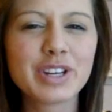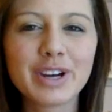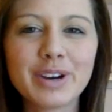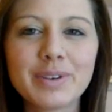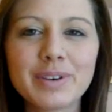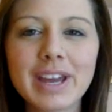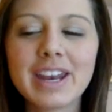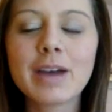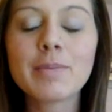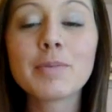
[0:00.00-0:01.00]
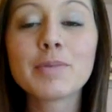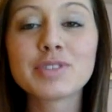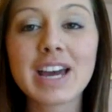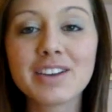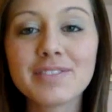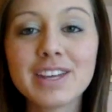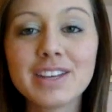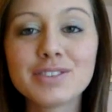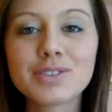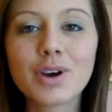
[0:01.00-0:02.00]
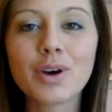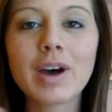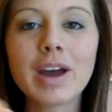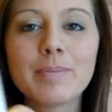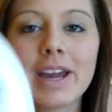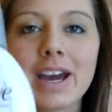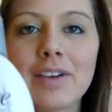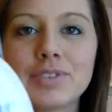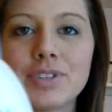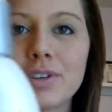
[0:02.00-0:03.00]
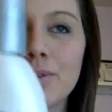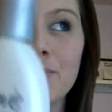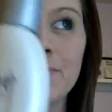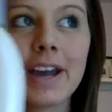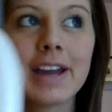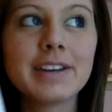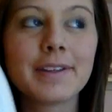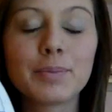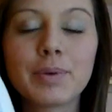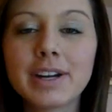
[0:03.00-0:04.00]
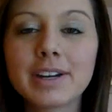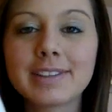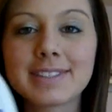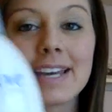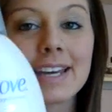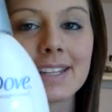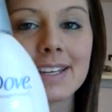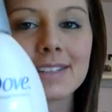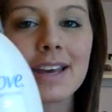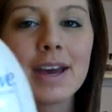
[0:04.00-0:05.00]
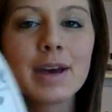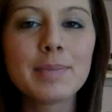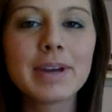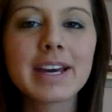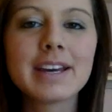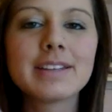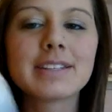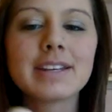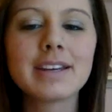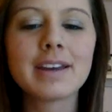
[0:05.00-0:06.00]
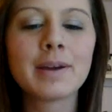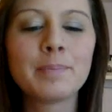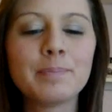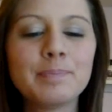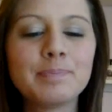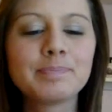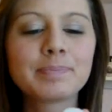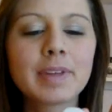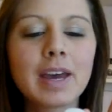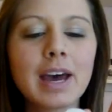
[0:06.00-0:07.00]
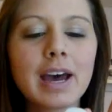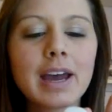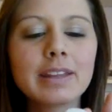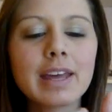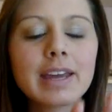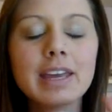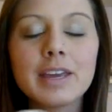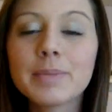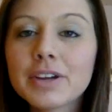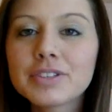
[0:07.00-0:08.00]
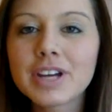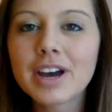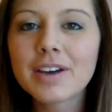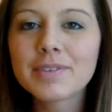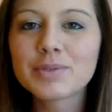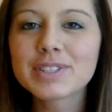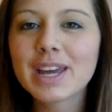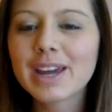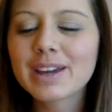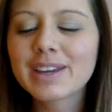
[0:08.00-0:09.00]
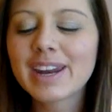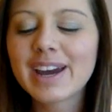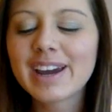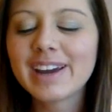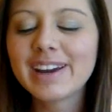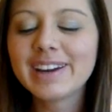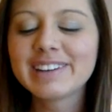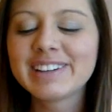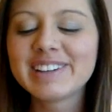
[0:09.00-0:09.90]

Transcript: you know, and I'm almost out of this, so I might have to find another product that's like this, because I emailed Dove and was can I